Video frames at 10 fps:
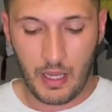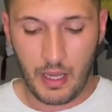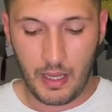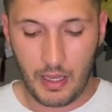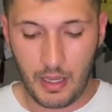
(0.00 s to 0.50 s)

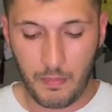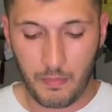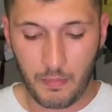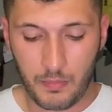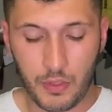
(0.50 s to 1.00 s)
Um,
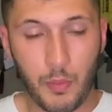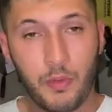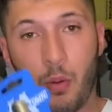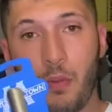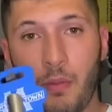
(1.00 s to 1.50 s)
so we've
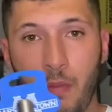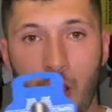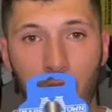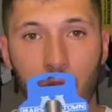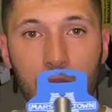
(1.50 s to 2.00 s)
gone with the
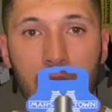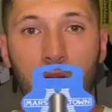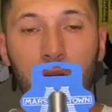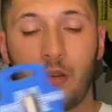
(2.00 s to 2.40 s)
Marshalltown.